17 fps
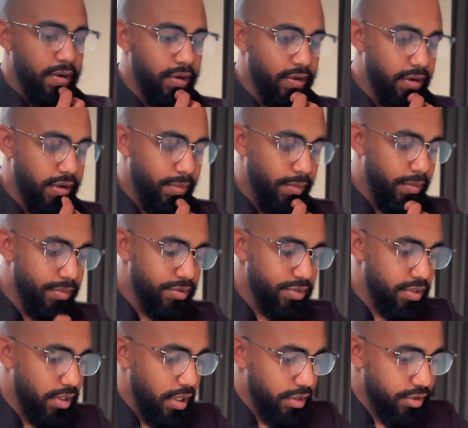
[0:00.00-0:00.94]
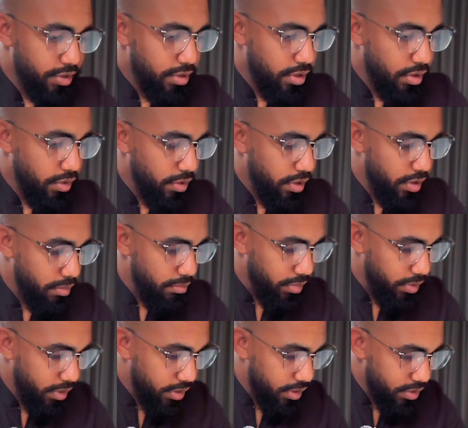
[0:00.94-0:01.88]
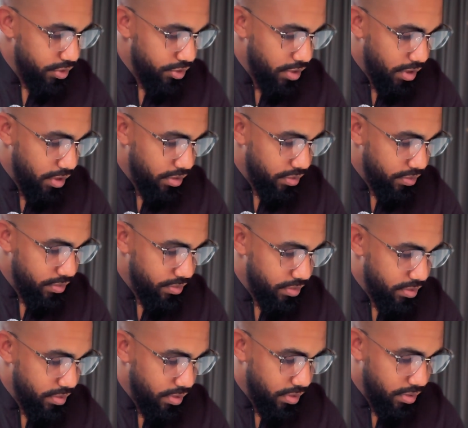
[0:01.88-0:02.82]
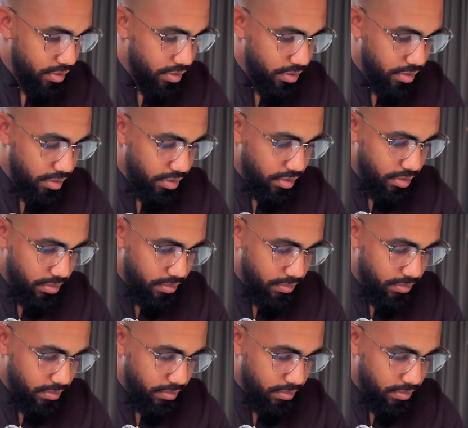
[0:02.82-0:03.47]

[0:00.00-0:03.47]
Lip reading: all right, I'm almost done. I just need to go in and blend these shadows, and then